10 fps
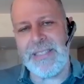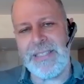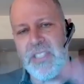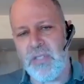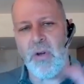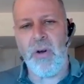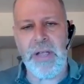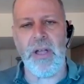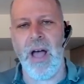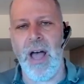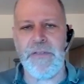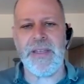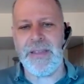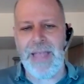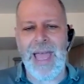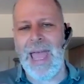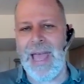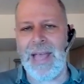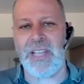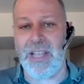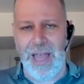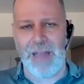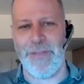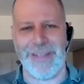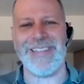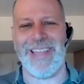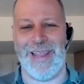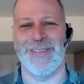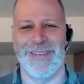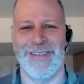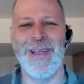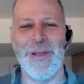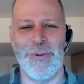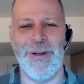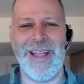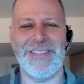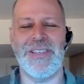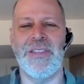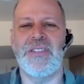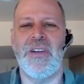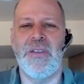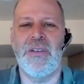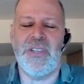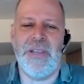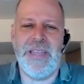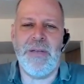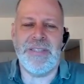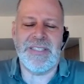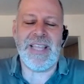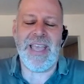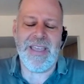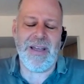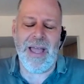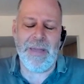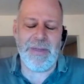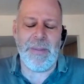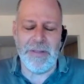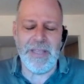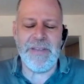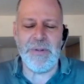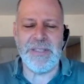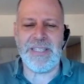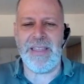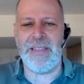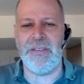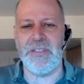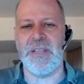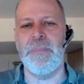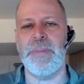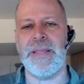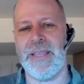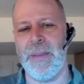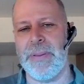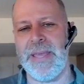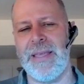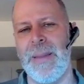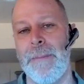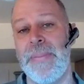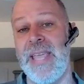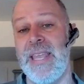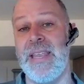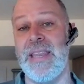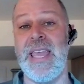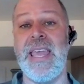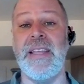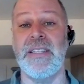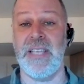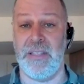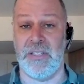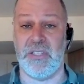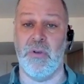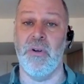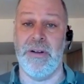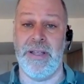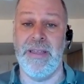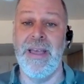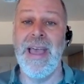the story often has a conflict in it, right? So he would say, I believe he would say that there's competing needs in the story.